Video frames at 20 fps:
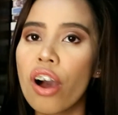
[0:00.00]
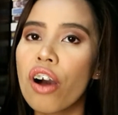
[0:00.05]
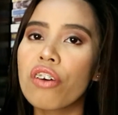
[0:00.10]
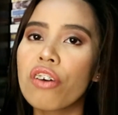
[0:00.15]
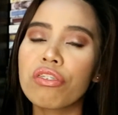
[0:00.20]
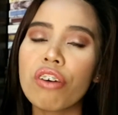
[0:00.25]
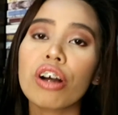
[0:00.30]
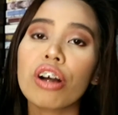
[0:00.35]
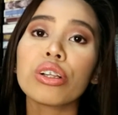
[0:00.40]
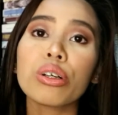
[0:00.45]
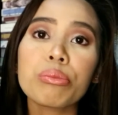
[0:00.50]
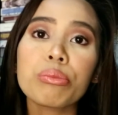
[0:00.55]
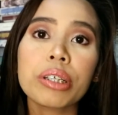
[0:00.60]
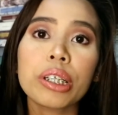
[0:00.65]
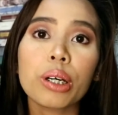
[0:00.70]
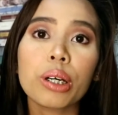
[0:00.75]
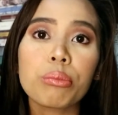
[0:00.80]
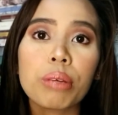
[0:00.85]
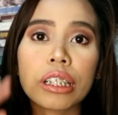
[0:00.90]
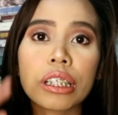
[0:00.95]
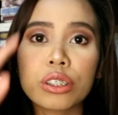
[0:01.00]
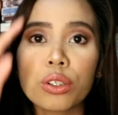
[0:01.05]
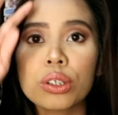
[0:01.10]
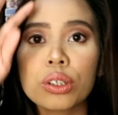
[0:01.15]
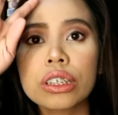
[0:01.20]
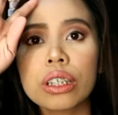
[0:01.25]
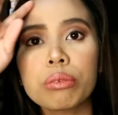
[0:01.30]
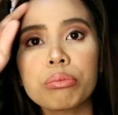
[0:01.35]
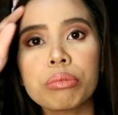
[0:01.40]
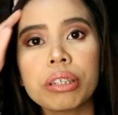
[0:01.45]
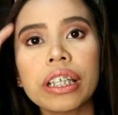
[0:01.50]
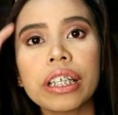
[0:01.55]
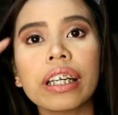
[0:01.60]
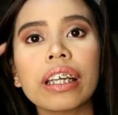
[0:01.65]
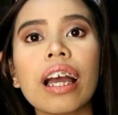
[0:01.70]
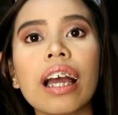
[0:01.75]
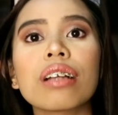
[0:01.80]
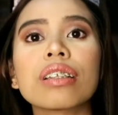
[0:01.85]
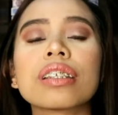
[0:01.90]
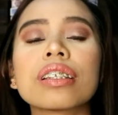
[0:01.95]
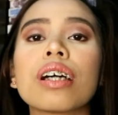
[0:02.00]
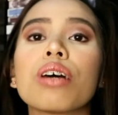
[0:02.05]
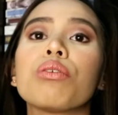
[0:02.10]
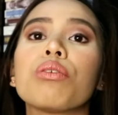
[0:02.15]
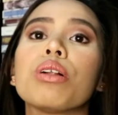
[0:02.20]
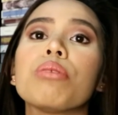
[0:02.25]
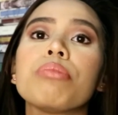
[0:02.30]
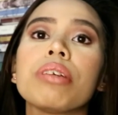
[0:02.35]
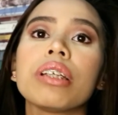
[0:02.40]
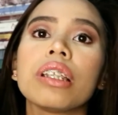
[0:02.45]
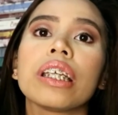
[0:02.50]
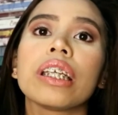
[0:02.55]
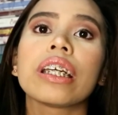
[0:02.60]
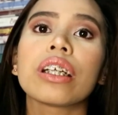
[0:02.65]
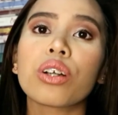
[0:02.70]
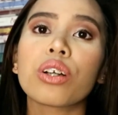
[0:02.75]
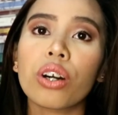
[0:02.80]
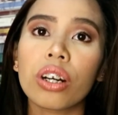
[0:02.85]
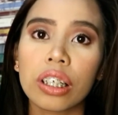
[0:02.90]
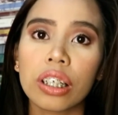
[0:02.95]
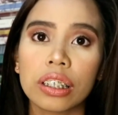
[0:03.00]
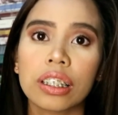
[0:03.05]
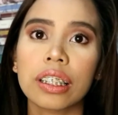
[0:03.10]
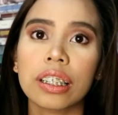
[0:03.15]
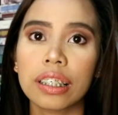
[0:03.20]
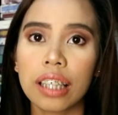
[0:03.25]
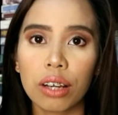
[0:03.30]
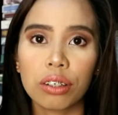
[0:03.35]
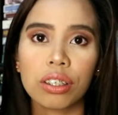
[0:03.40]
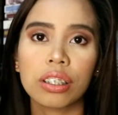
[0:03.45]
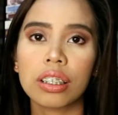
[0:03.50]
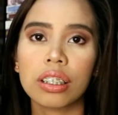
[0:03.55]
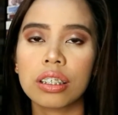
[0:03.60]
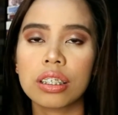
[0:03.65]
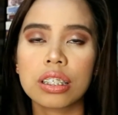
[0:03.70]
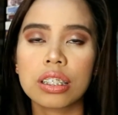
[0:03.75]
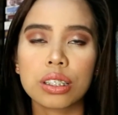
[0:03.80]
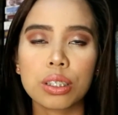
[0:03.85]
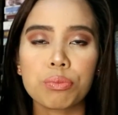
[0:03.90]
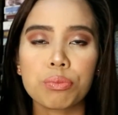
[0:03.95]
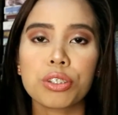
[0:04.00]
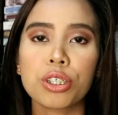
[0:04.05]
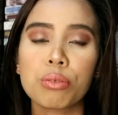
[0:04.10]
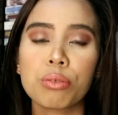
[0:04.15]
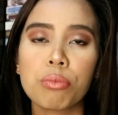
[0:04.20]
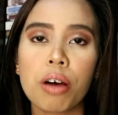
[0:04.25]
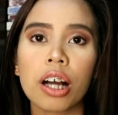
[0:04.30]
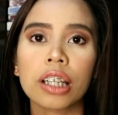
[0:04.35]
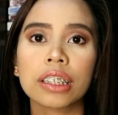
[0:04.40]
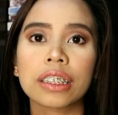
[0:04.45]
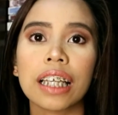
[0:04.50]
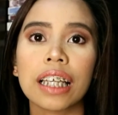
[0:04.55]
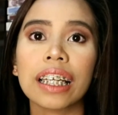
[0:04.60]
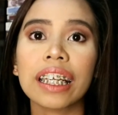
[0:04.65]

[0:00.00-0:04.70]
Follow me on my social media accounts that will be linked or written down in the description box.